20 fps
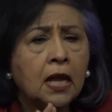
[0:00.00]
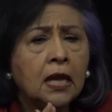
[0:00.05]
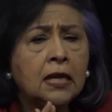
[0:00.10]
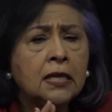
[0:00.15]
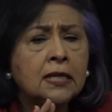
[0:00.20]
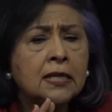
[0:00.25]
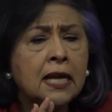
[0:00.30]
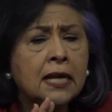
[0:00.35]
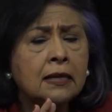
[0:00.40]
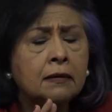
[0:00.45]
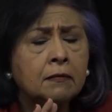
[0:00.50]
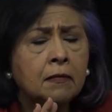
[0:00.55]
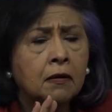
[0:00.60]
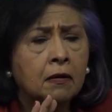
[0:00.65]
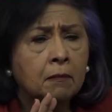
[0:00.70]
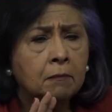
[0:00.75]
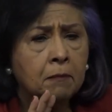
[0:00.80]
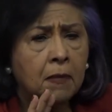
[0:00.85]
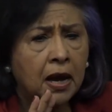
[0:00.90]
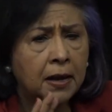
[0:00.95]
is that
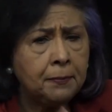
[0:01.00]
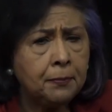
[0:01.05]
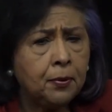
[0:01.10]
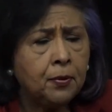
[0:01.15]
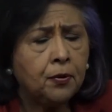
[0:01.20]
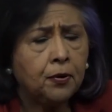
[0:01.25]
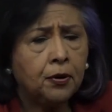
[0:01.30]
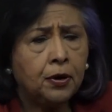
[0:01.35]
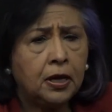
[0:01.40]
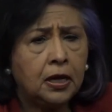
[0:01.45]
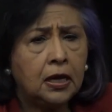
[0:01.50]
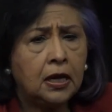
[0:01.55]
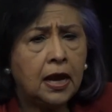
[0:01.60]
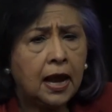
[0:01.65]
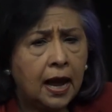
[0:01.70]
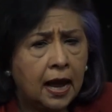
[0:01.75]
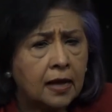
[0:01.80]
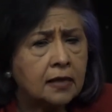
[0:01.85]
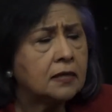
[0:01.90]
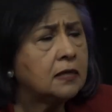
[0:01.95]
my party
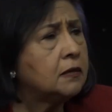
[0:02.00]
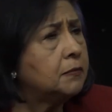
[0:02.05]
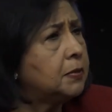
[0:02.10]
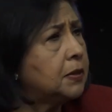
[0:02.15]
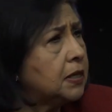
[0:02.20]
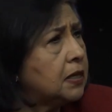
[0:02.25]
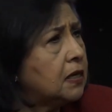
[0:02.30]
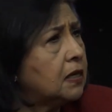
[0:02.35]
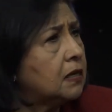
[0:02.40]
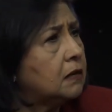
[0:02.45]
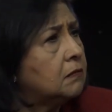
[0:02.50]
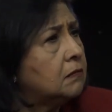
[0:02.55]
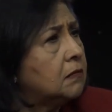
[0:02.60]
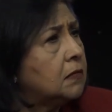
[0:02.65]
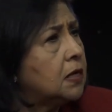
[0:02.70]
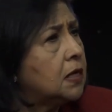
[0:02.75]
has to become